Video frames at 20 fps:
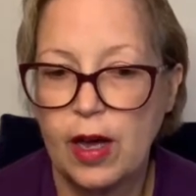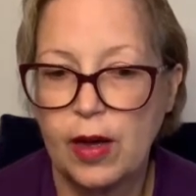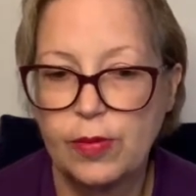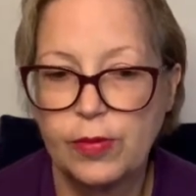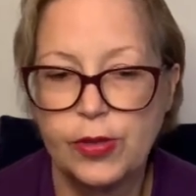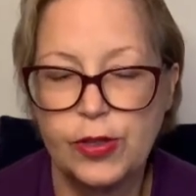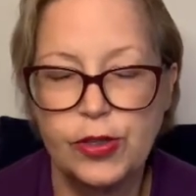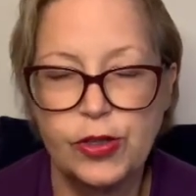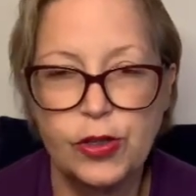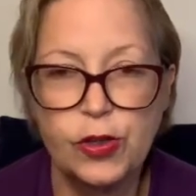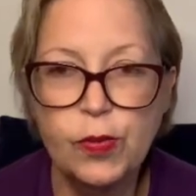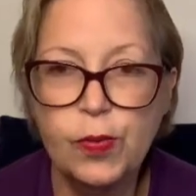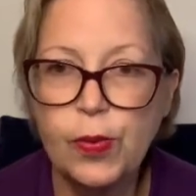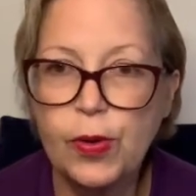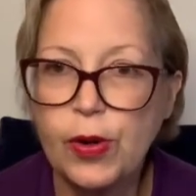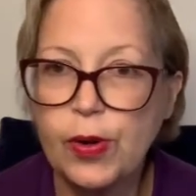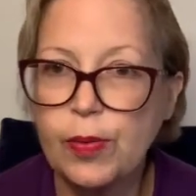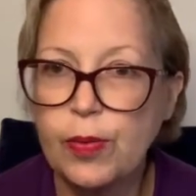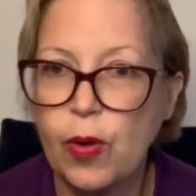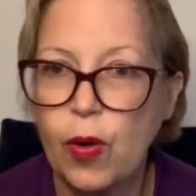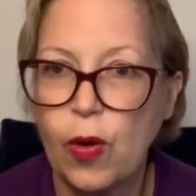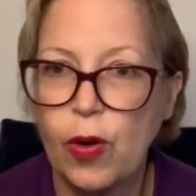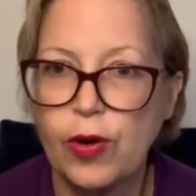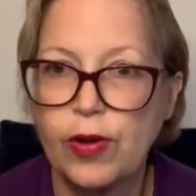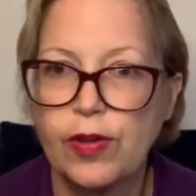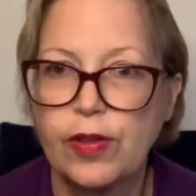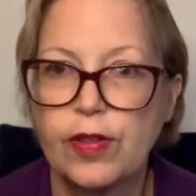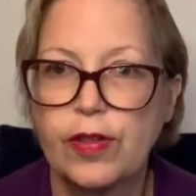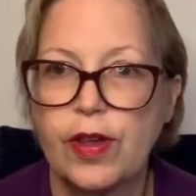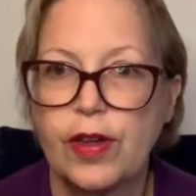Super
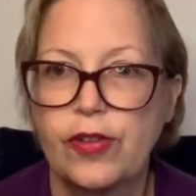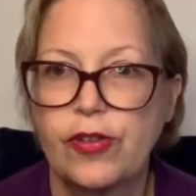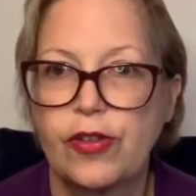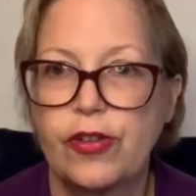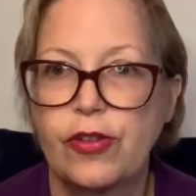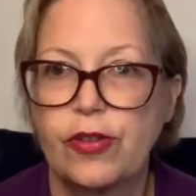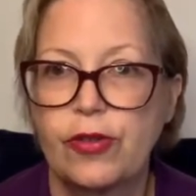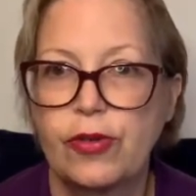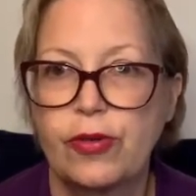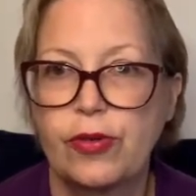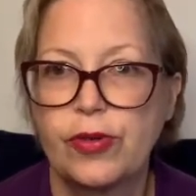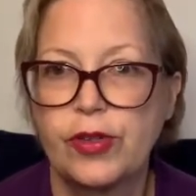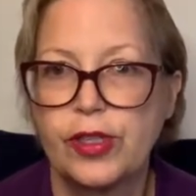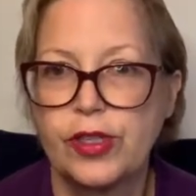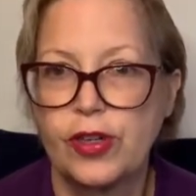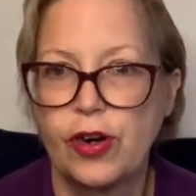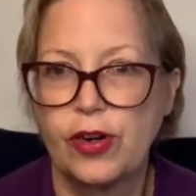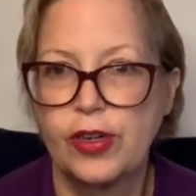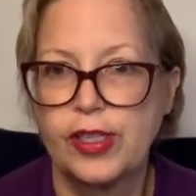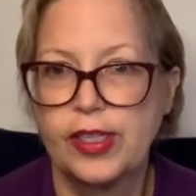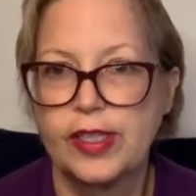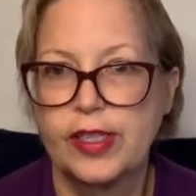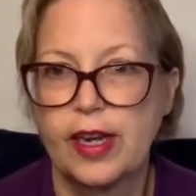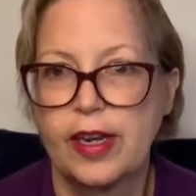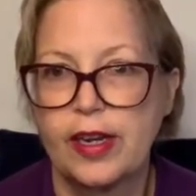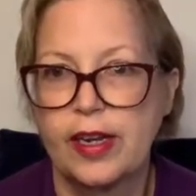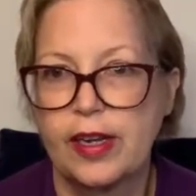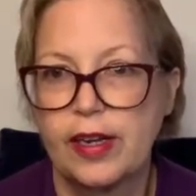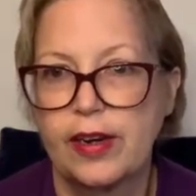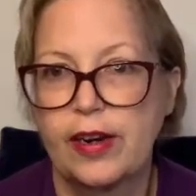important that you start
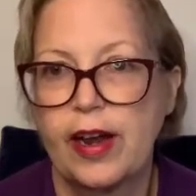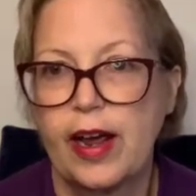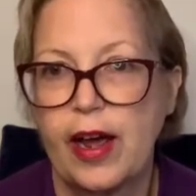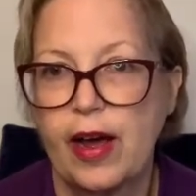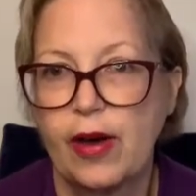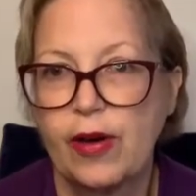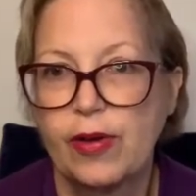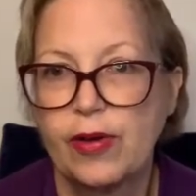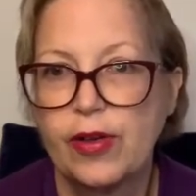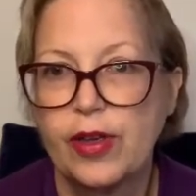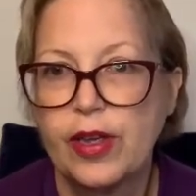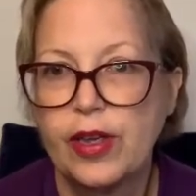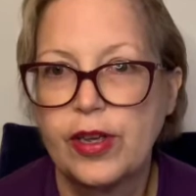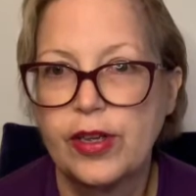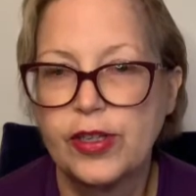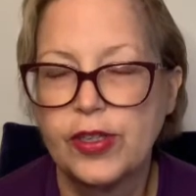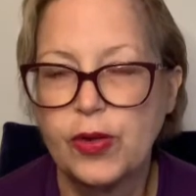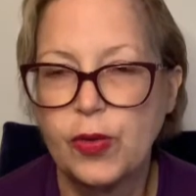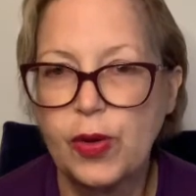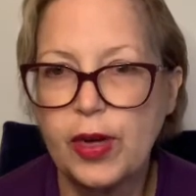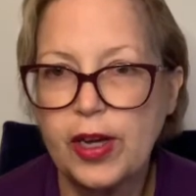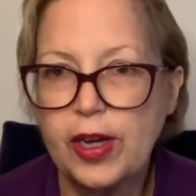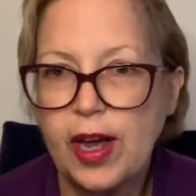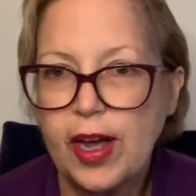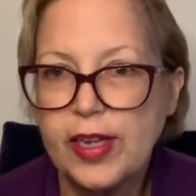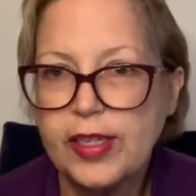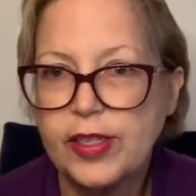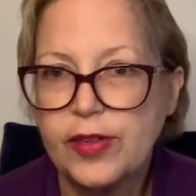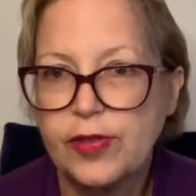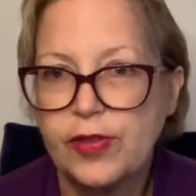studying now. So what
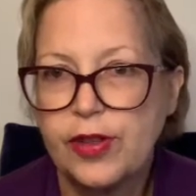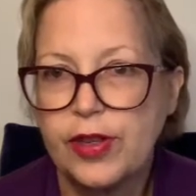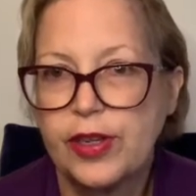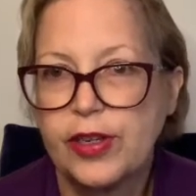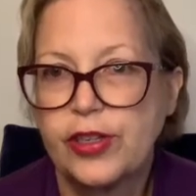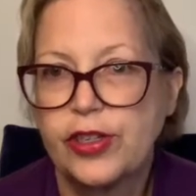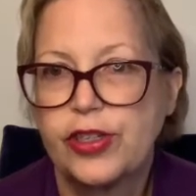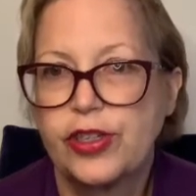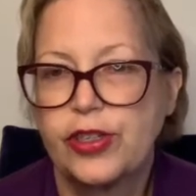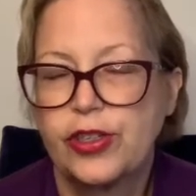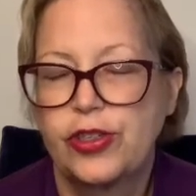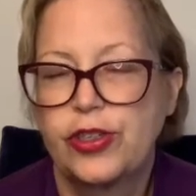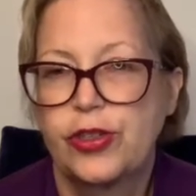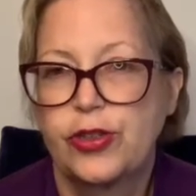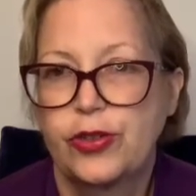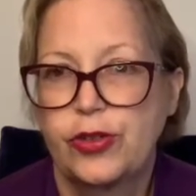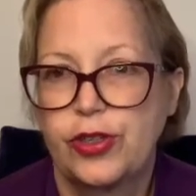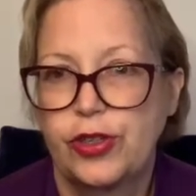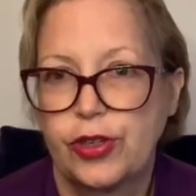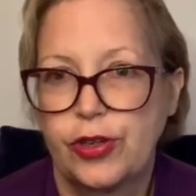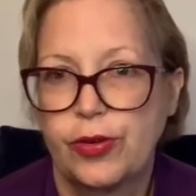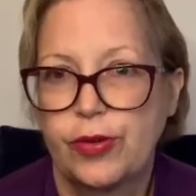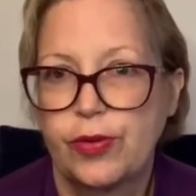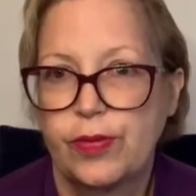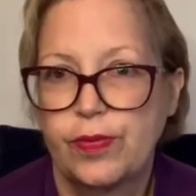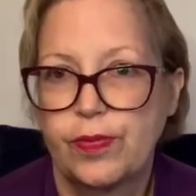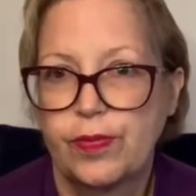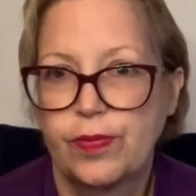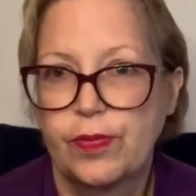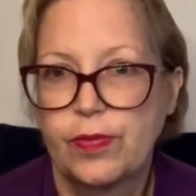kinds of things should you do?
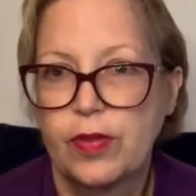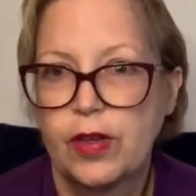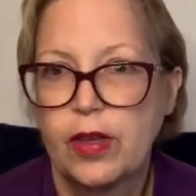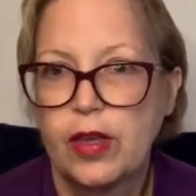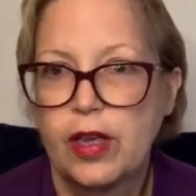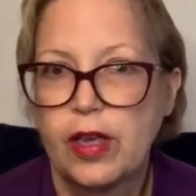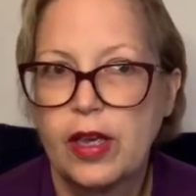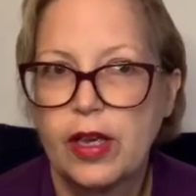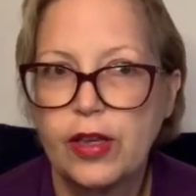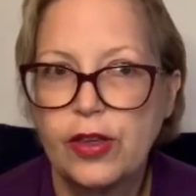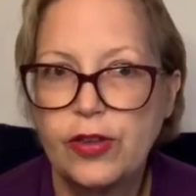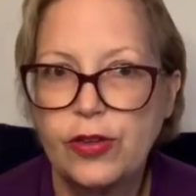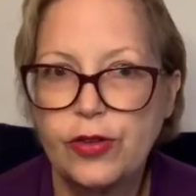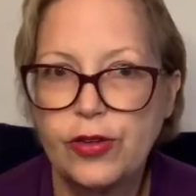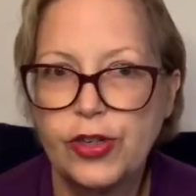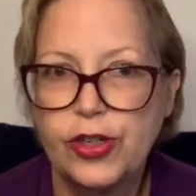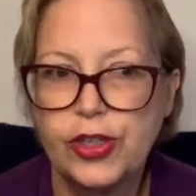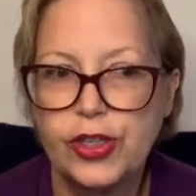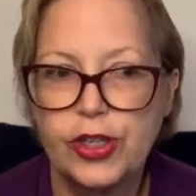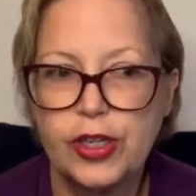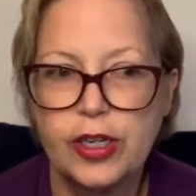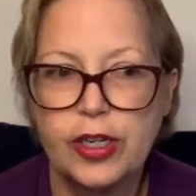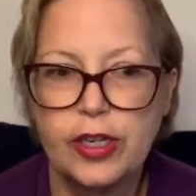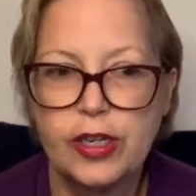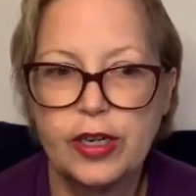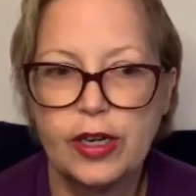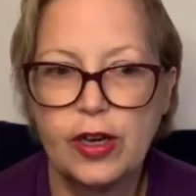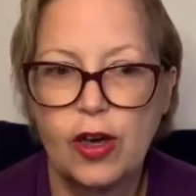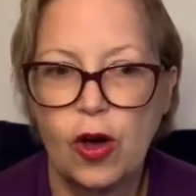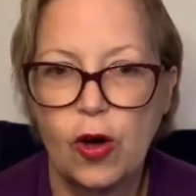You should
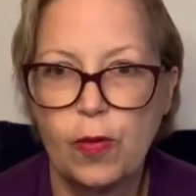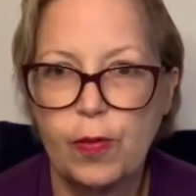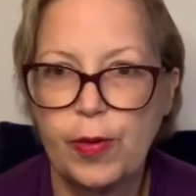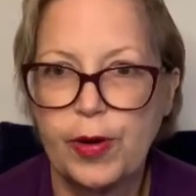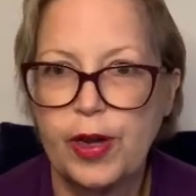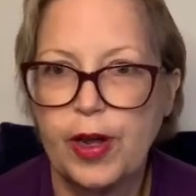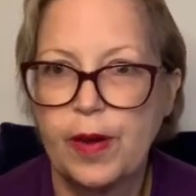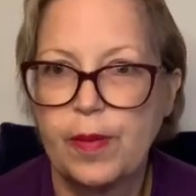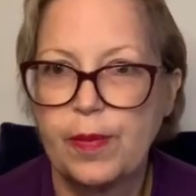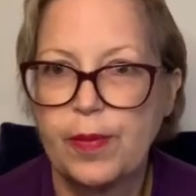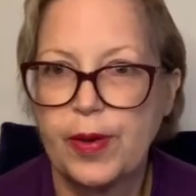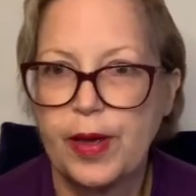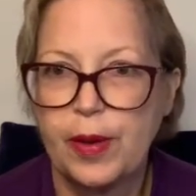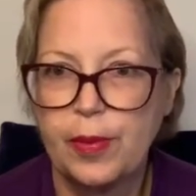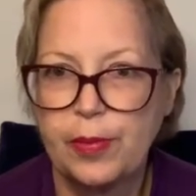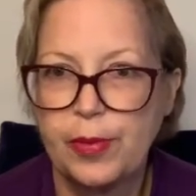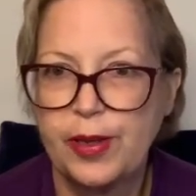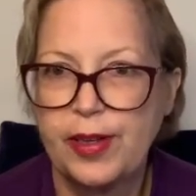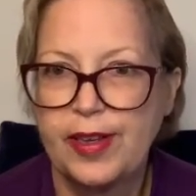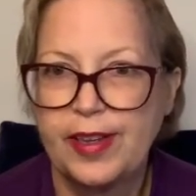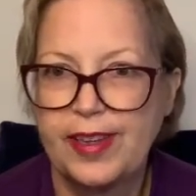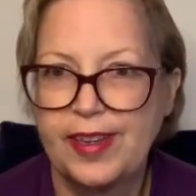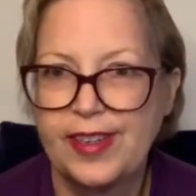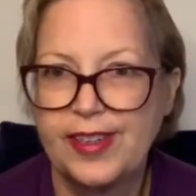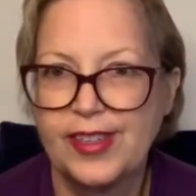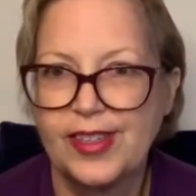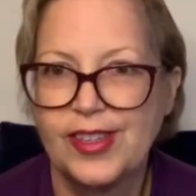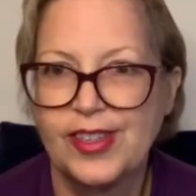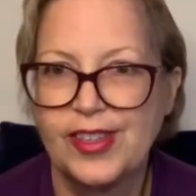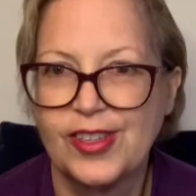open up
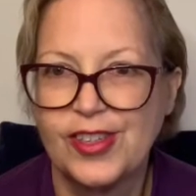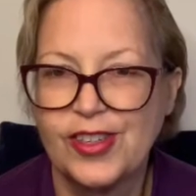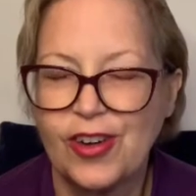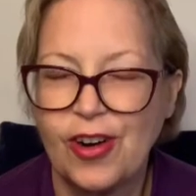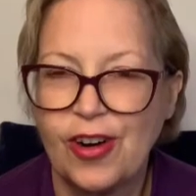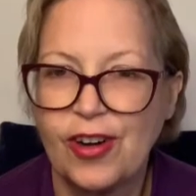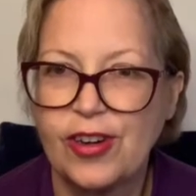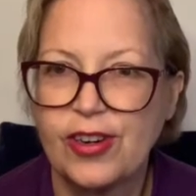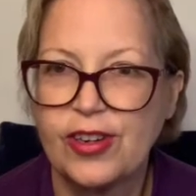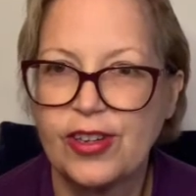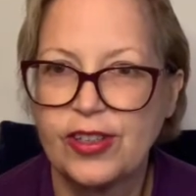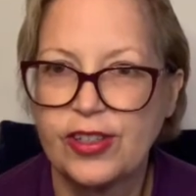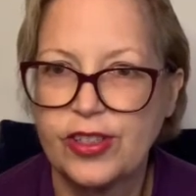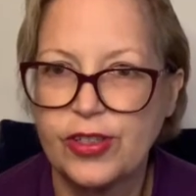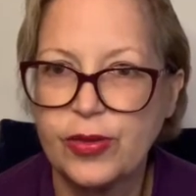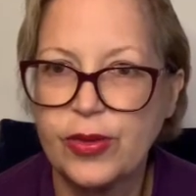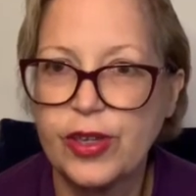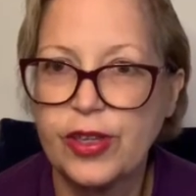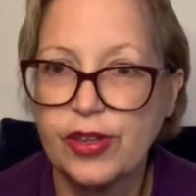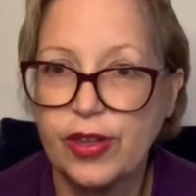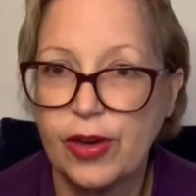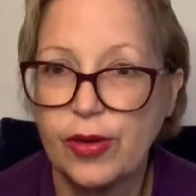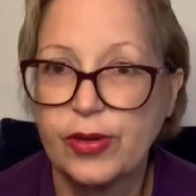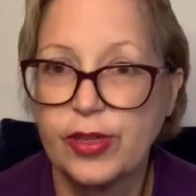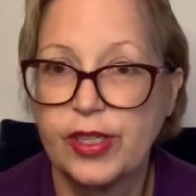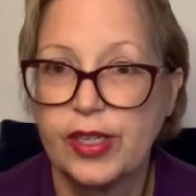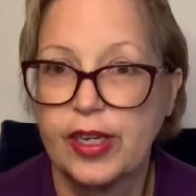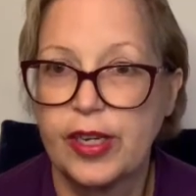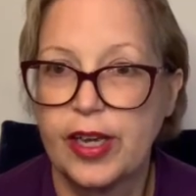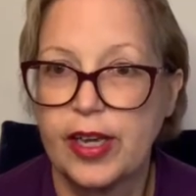MBEs and start doing
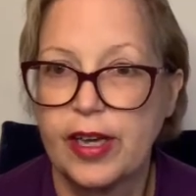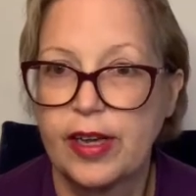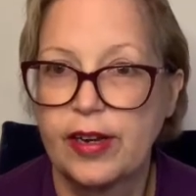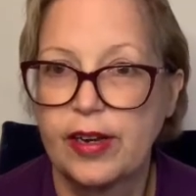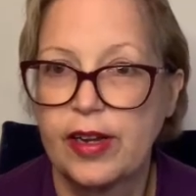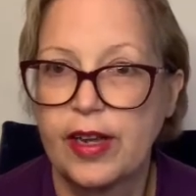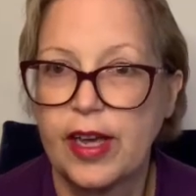those again.